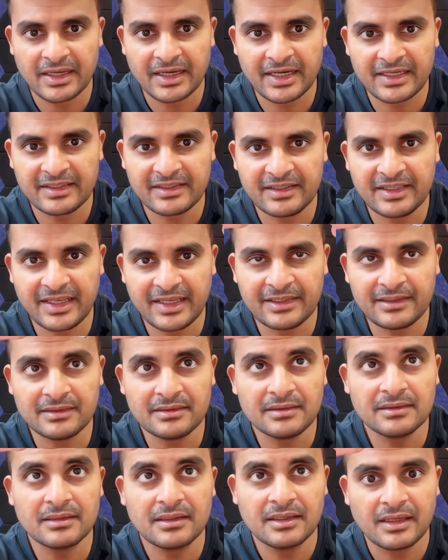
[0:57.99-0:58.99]
And
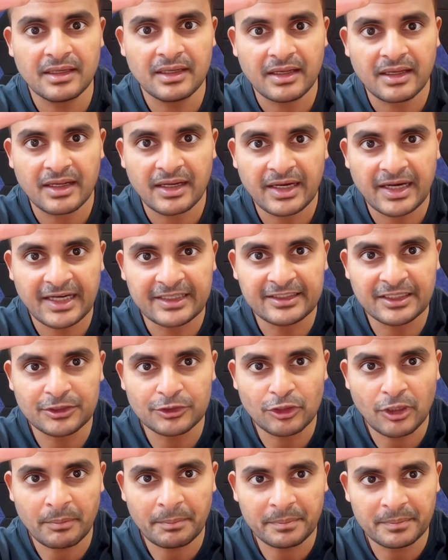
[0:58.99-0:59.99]
then at the
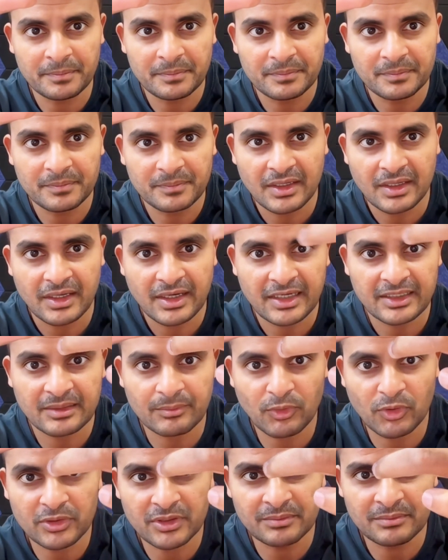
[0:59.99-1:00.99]
top and the
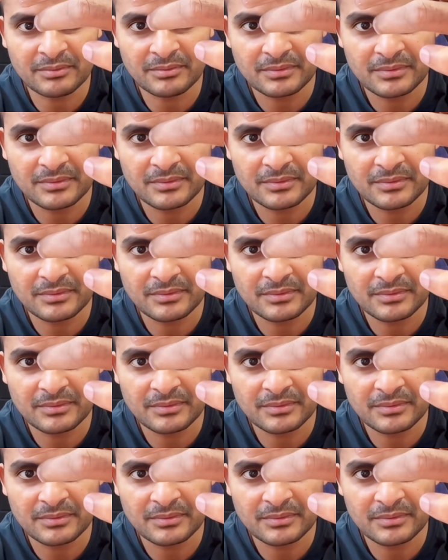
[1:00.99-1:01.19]
bottom,